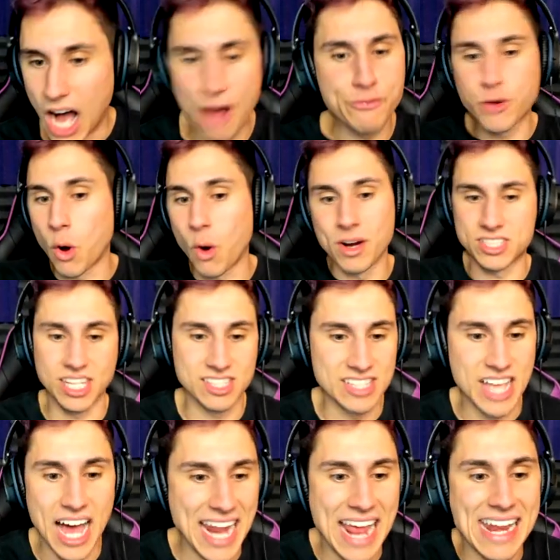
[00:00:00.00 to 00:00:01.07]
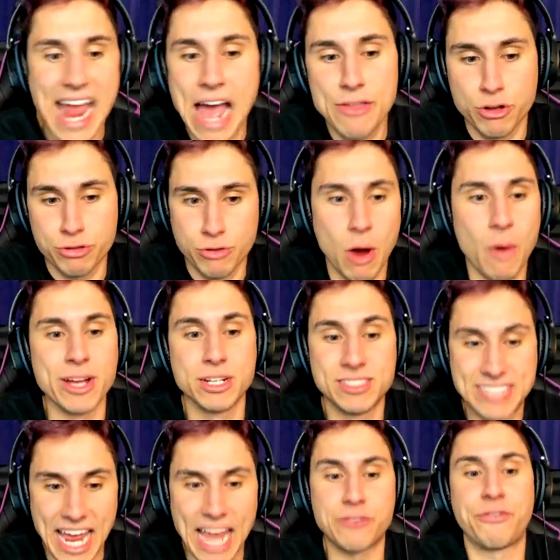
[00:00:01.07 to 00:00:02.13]
Of course it's not. And now they're throwing
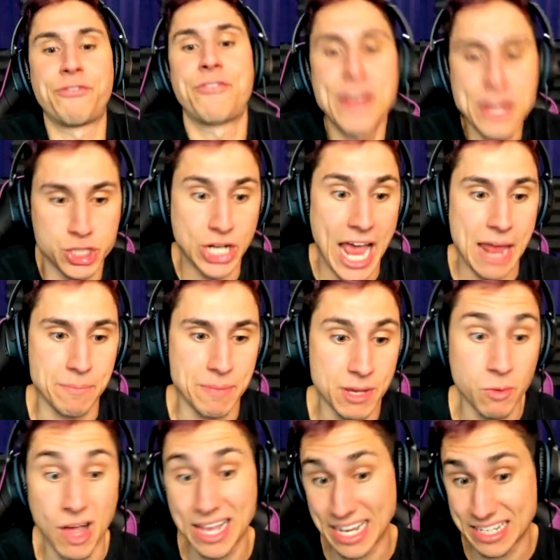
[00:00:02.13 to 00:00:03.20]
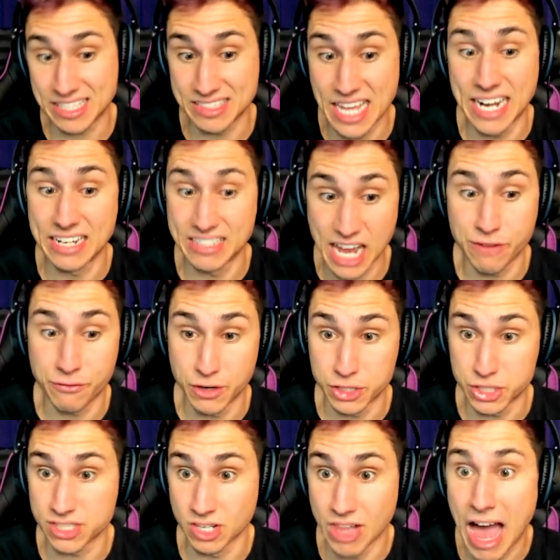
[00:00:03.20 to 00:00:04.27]
dead fish at me. Well, I guess it's not a dead
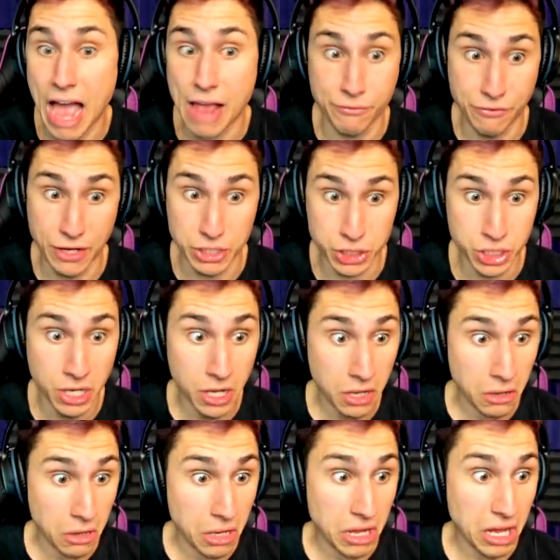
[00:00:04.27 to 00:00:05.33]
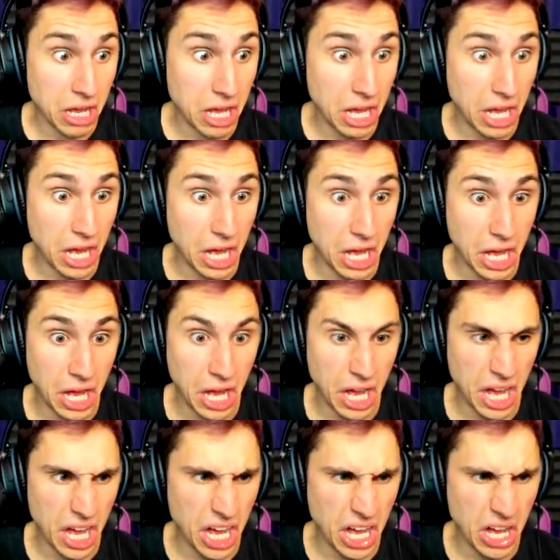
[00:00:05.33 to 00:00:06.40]
fish. It's a live fish.
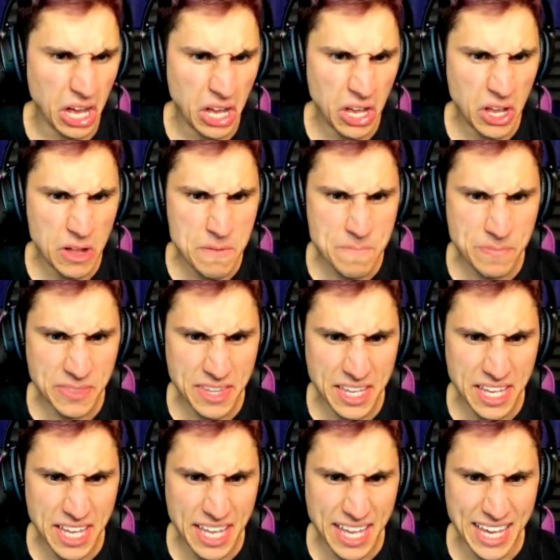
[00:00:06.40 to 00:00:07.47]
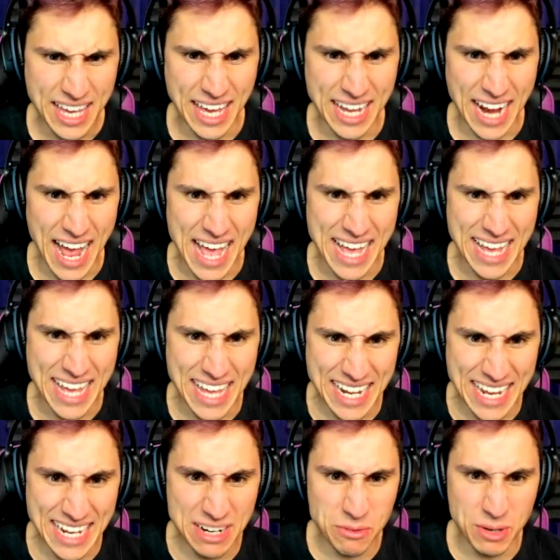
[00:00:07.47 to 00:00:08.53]
Uh, can I
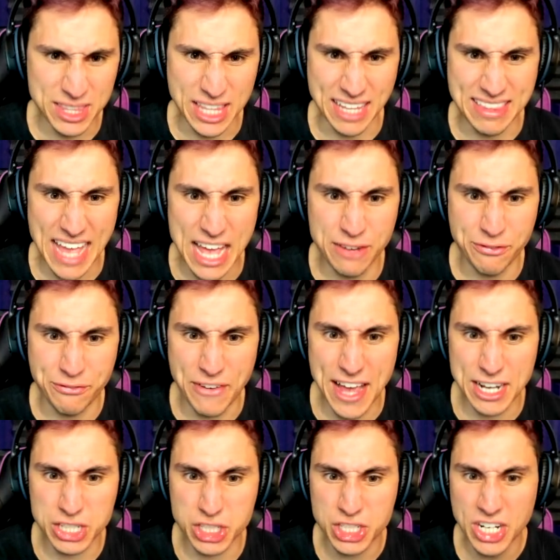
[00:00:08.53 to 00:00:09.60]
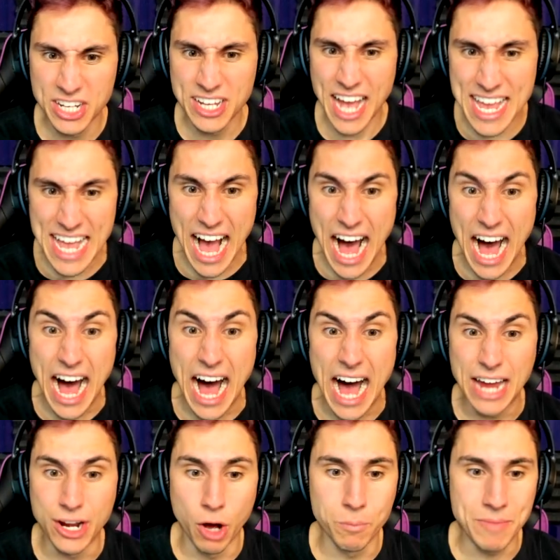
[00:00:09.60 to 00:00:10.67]
hit it with the dead fish?
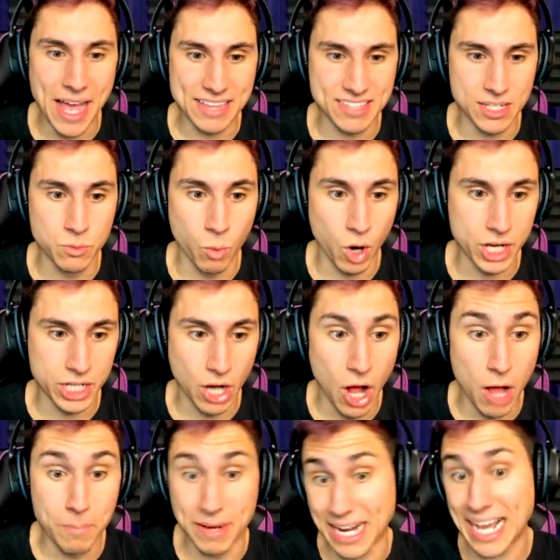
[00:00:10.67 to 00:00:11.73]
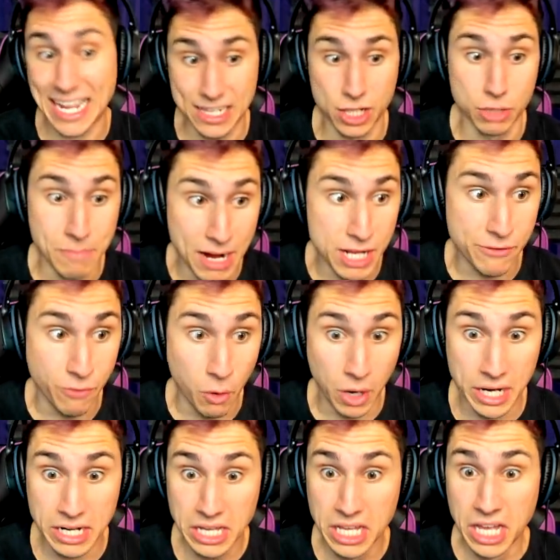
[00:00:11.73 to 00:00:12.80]
Hiya! Nope, that didn't work at all, but I got a little money
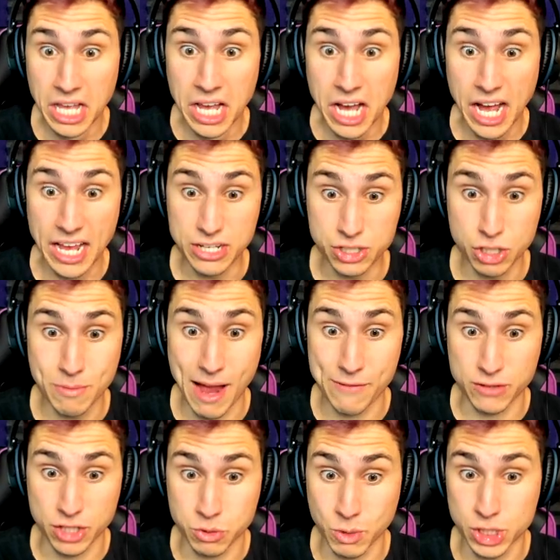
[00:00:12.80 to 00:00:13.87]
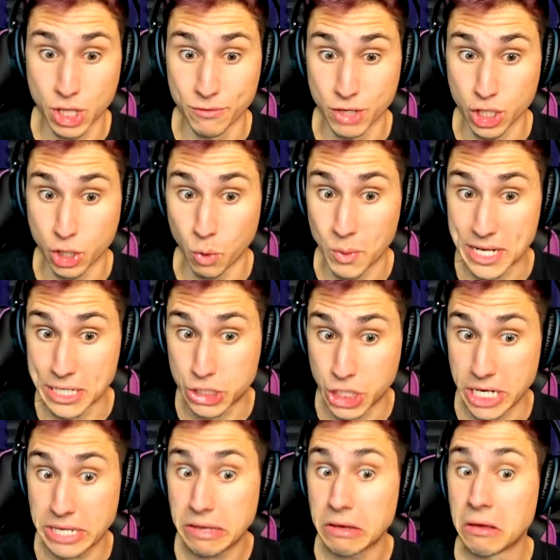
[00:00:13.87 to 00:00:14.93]
for it. I assume I have to switch over to
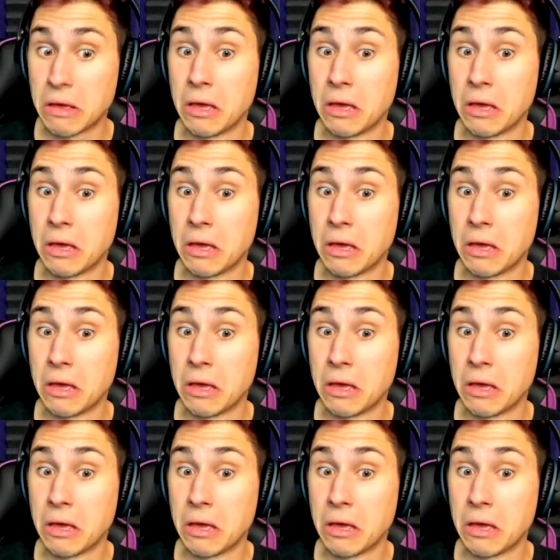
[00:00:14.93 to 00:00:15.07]
Gooigi.